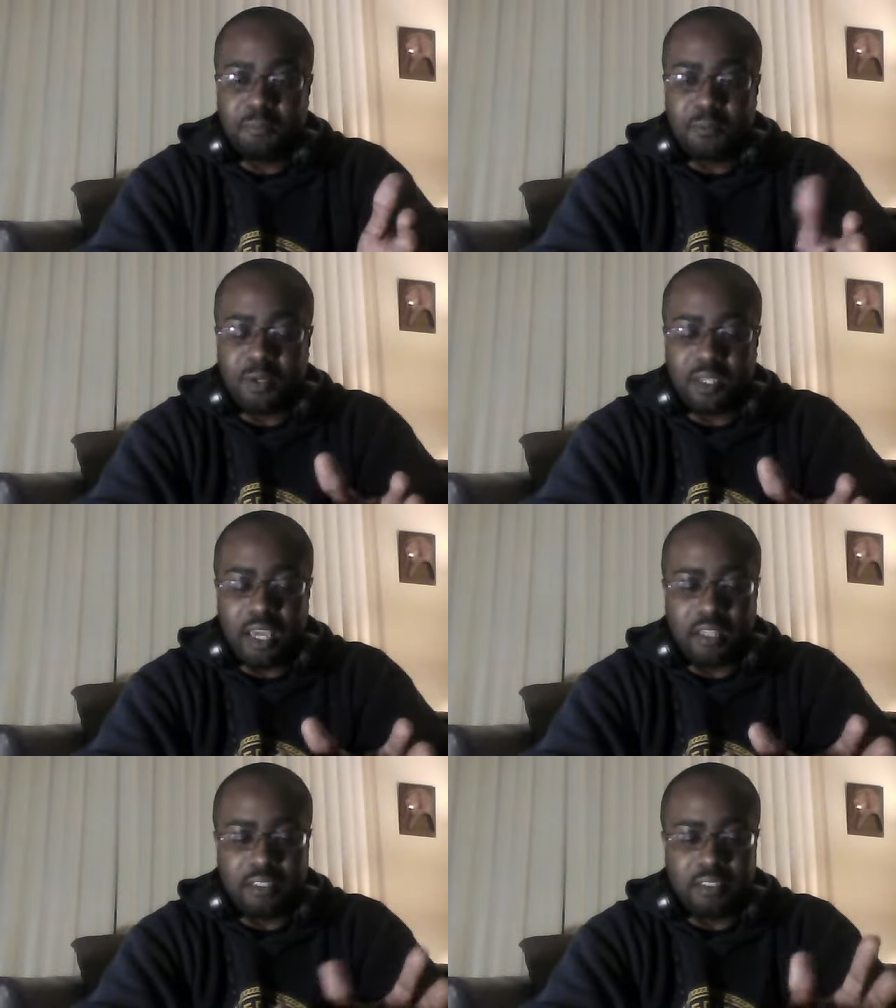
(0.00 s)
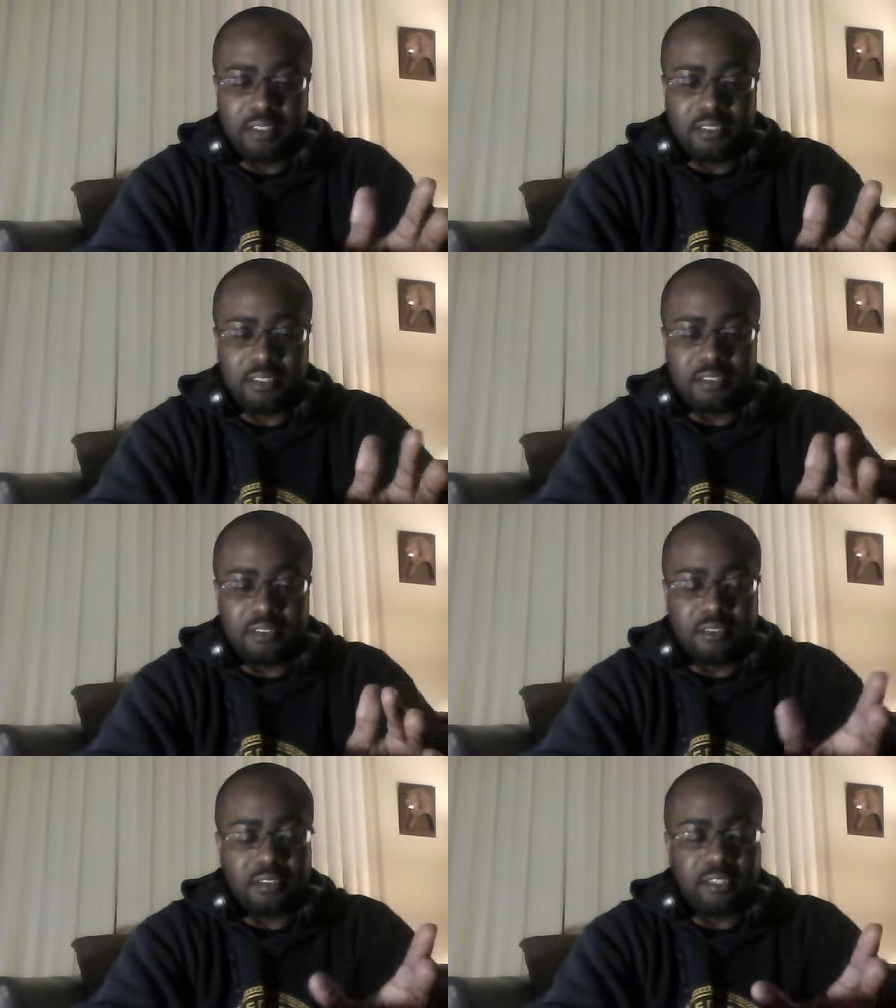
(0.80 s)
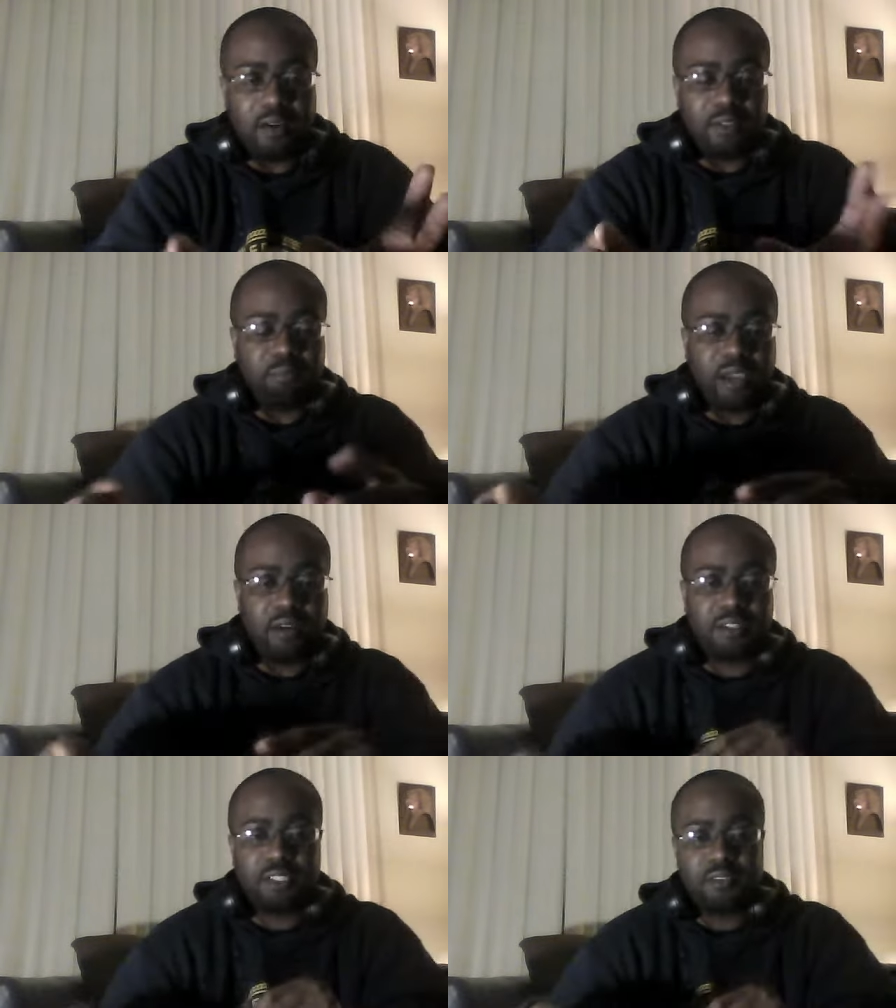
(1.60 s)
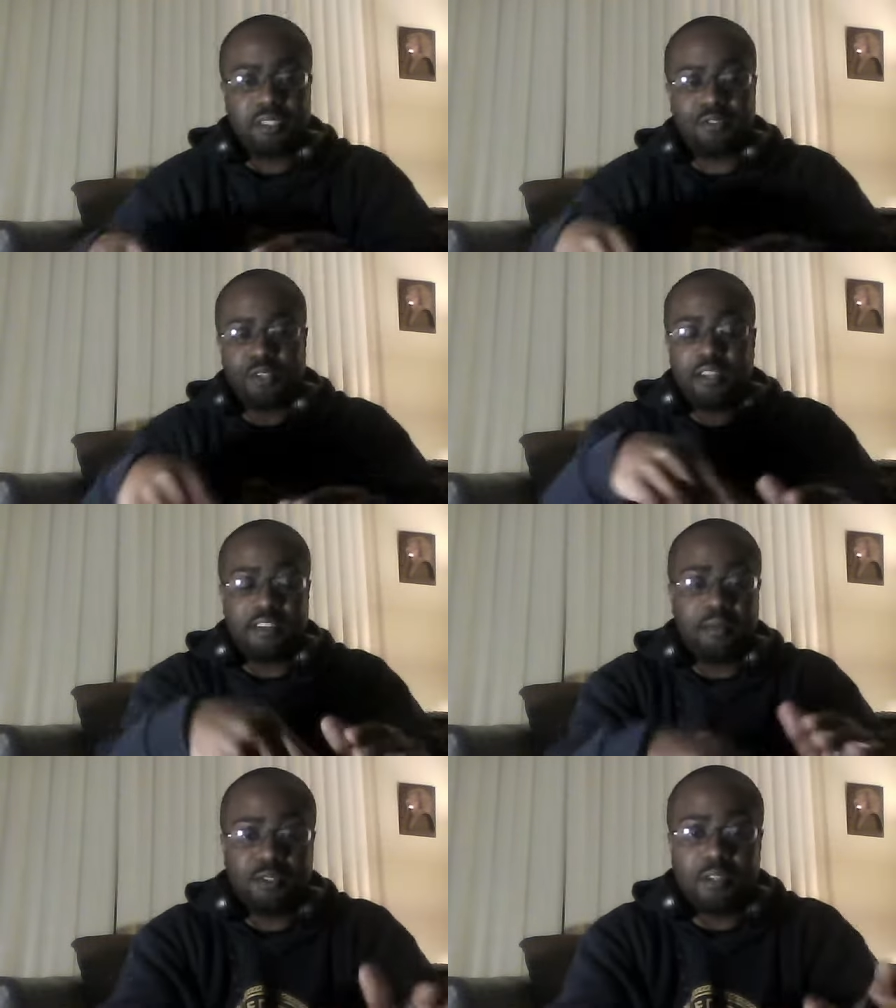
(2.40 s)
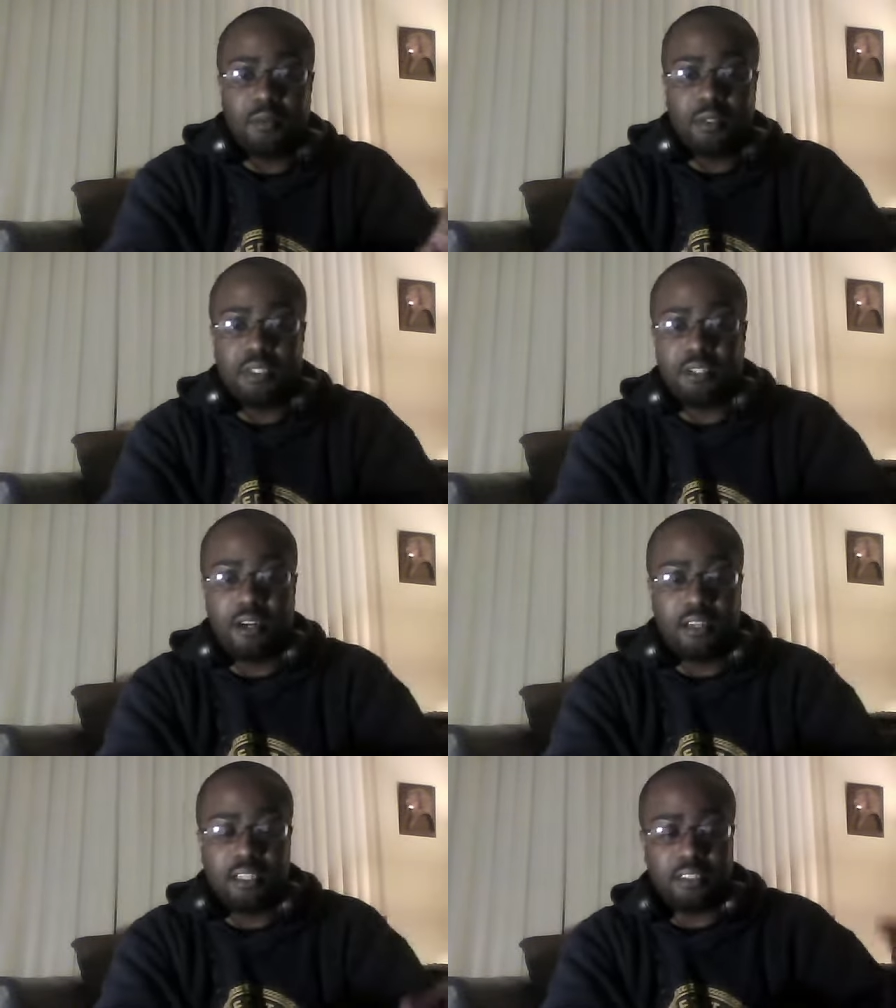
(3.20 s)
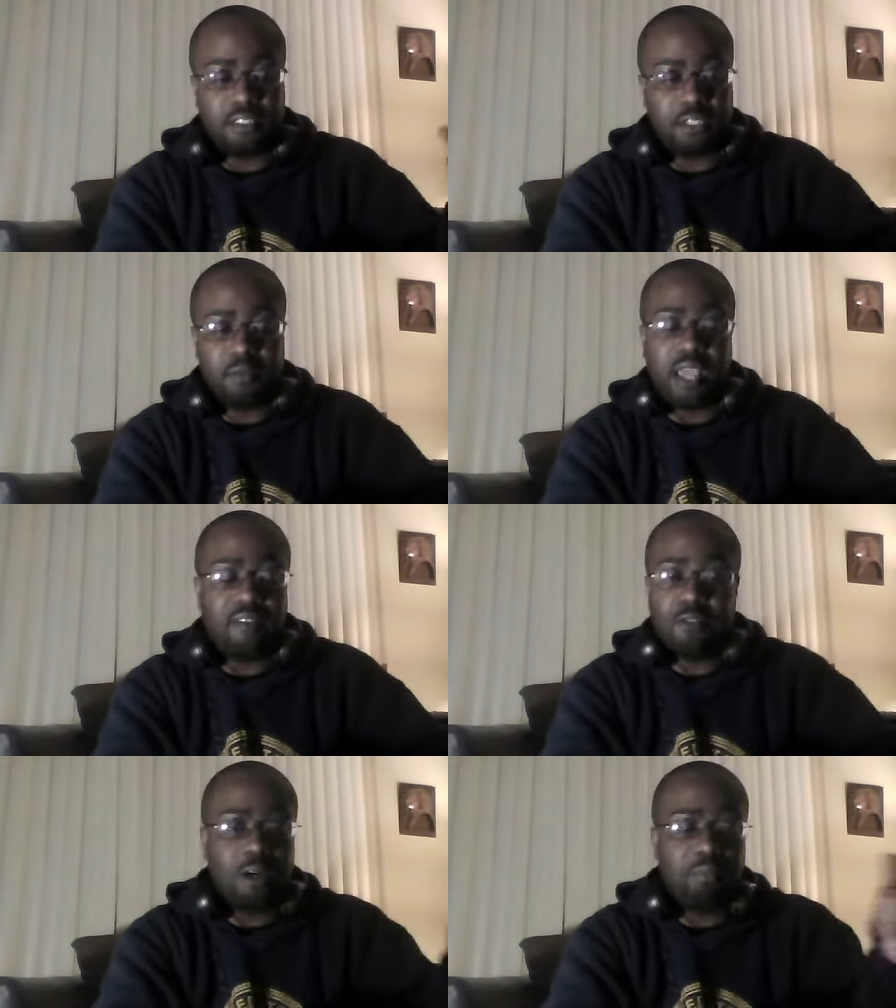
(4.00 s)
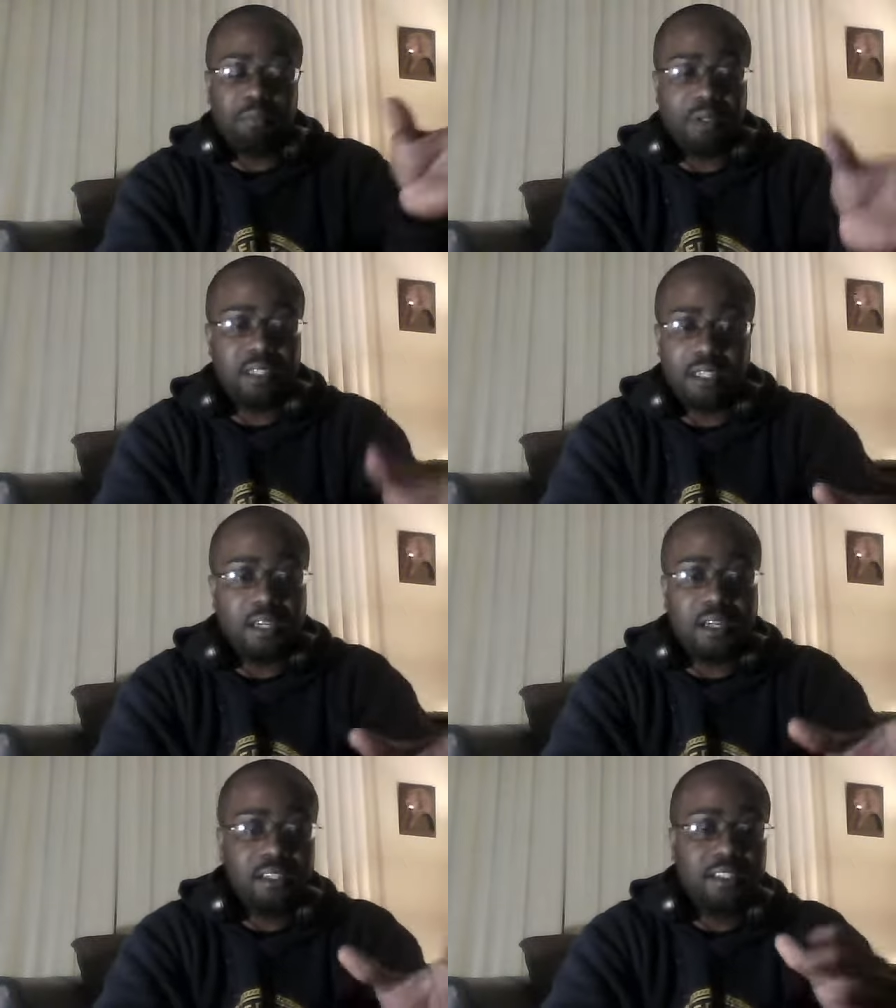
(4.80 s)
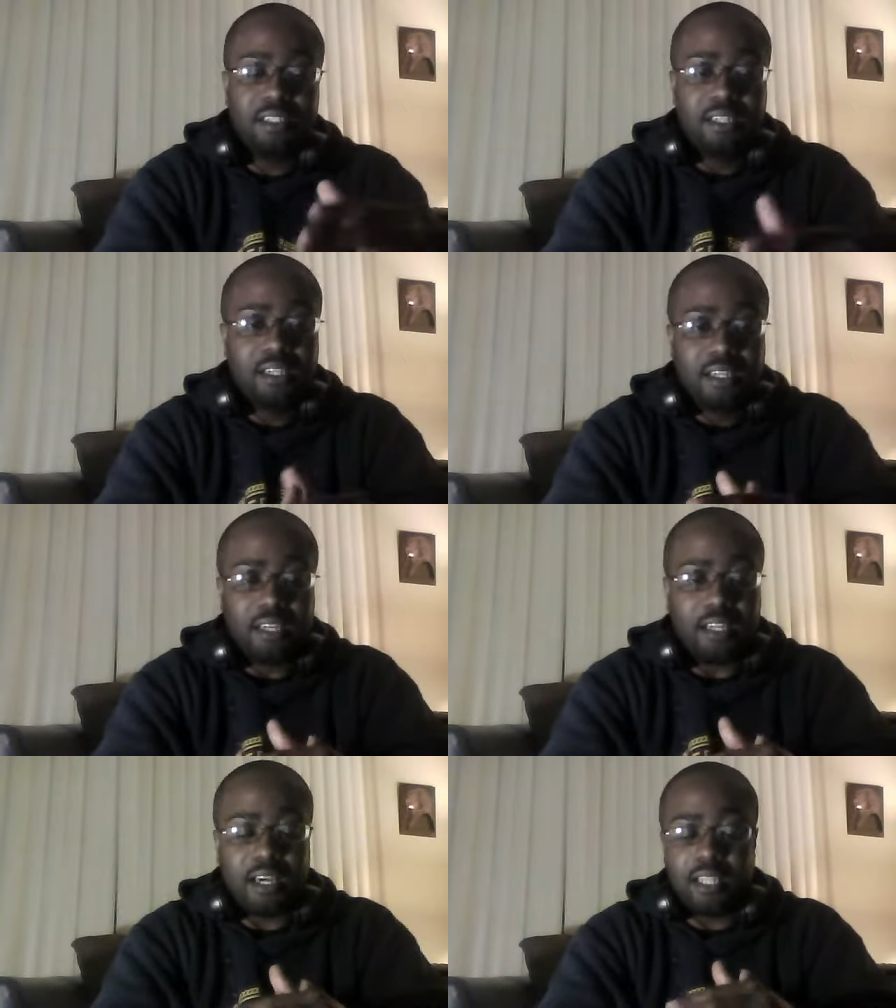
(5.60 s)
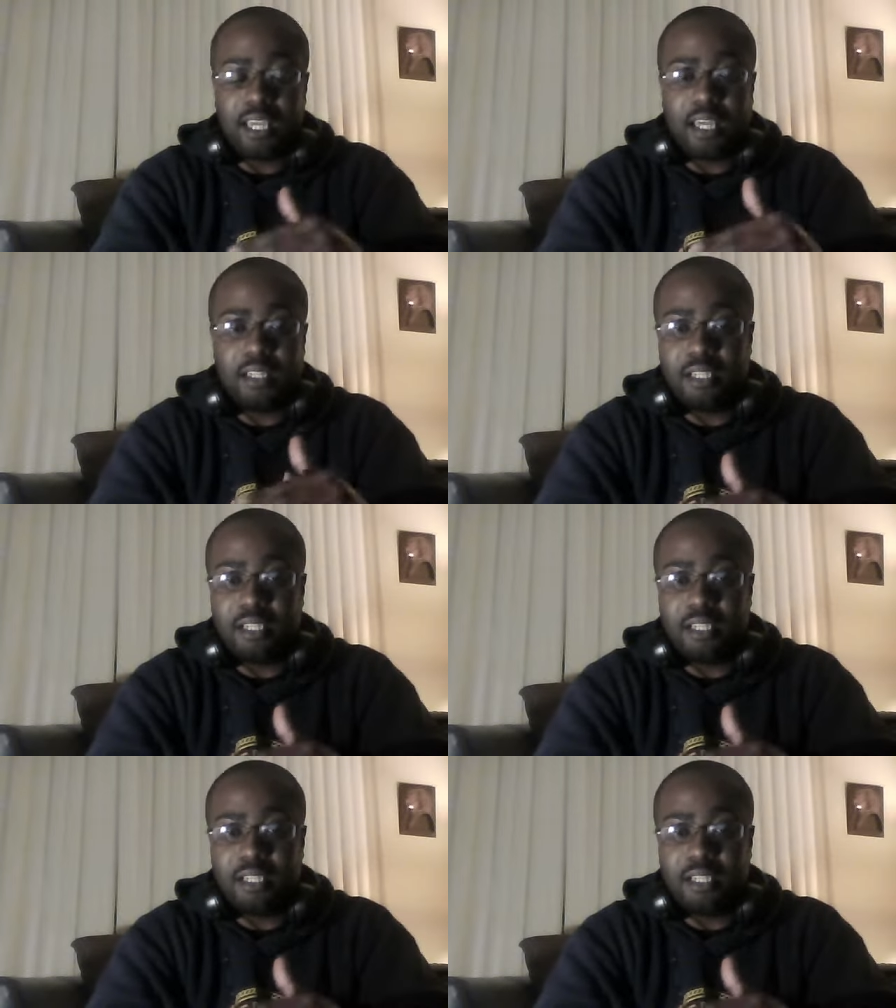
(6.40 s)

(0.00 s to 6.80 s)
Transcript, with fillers: where you had the the the guy with the parachute and he's trying to demonstrate with his daughter and she was having trouble putting it on and and all that.